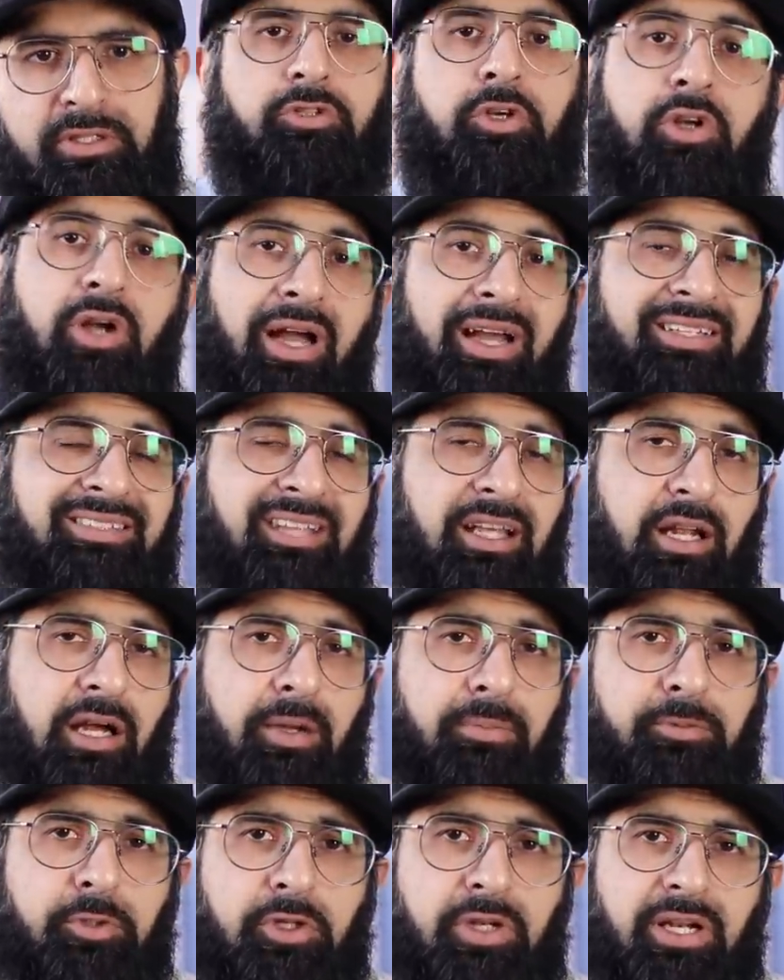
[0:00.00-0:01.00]
So guys,
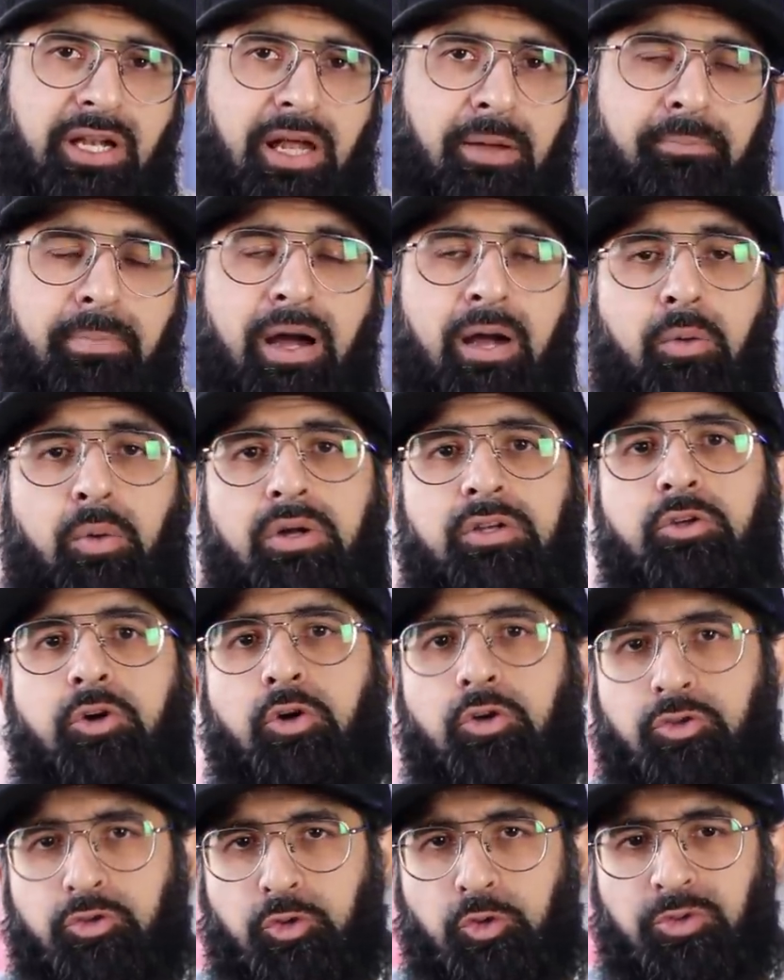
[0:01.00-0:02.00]
Alhamdulillah, my one
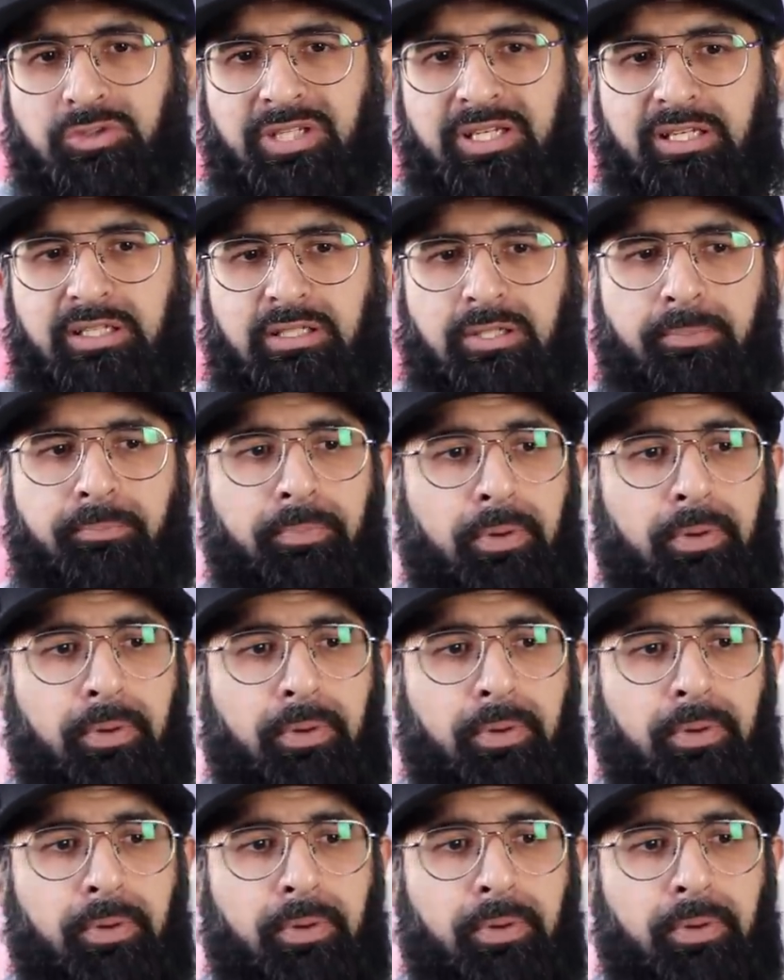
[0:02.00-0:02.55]
got sorted.